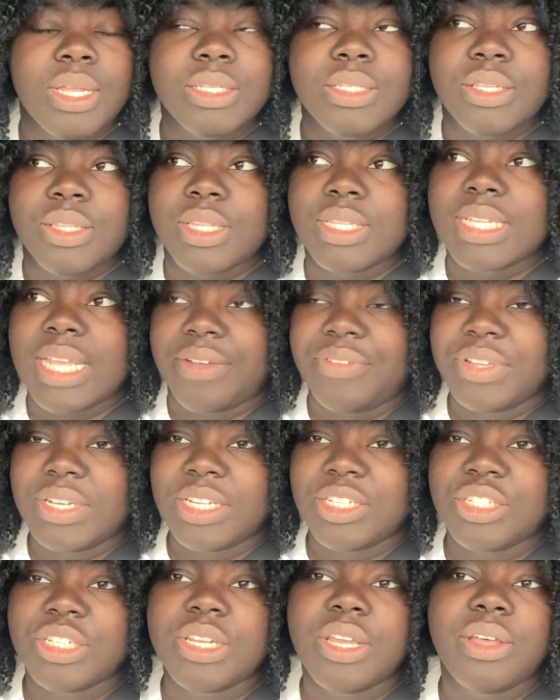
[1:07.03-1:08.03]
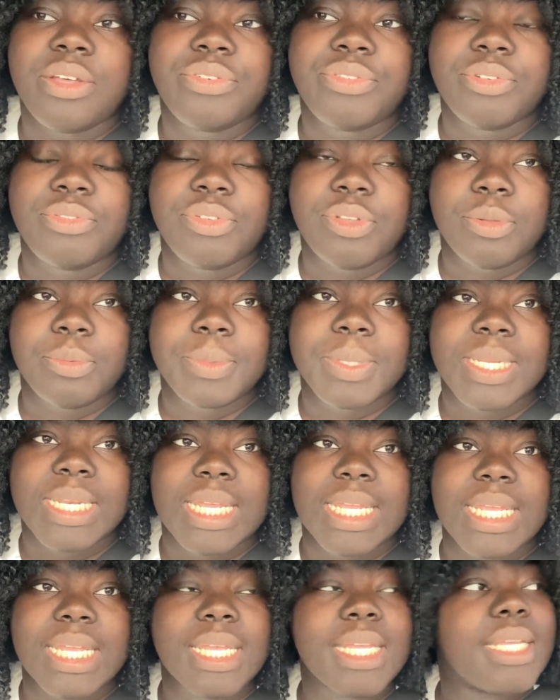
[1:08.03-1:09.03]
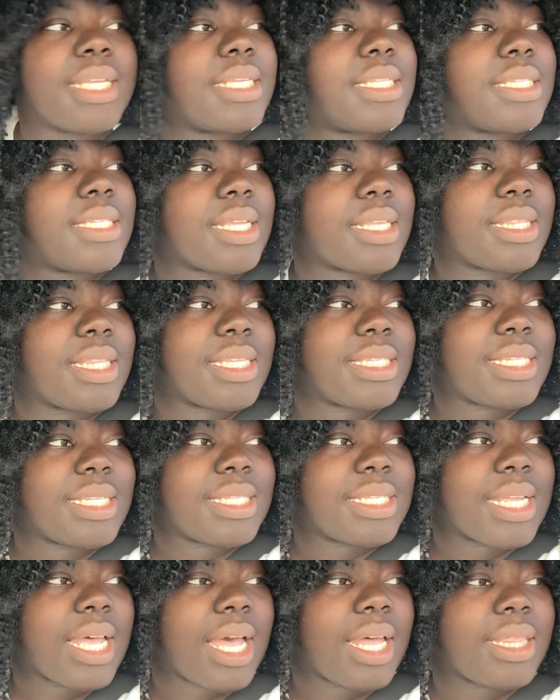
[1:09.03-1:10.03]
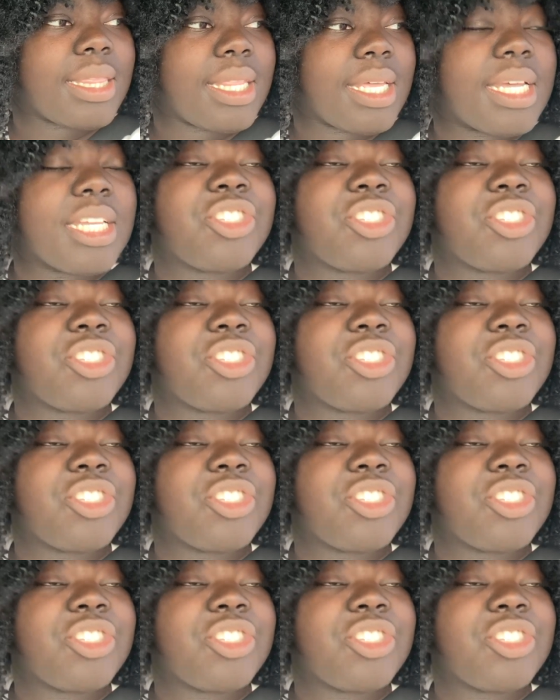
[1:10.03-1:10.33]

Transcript: So the definition of fulfillment is the